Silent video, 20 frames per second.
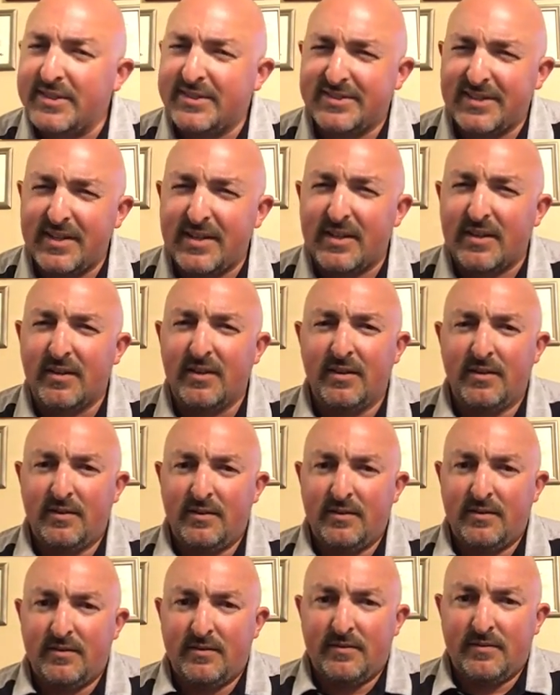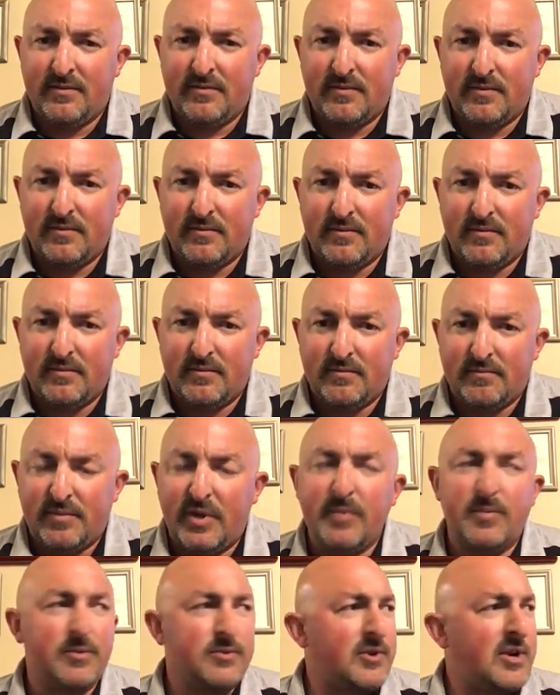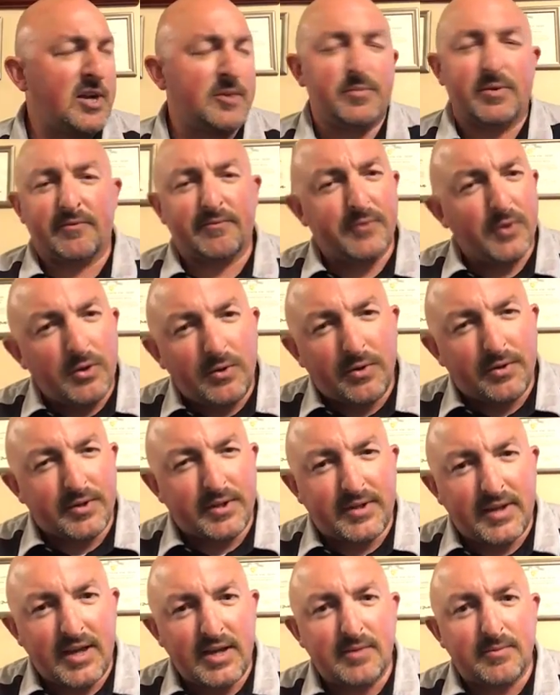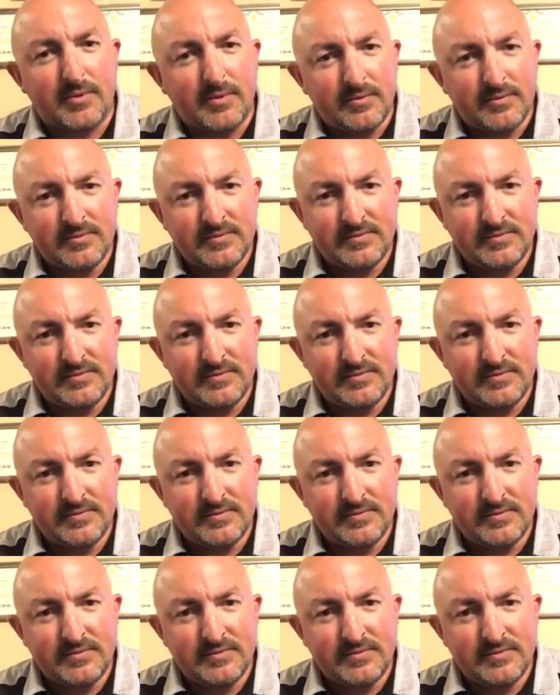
see. People trying to put food on the table.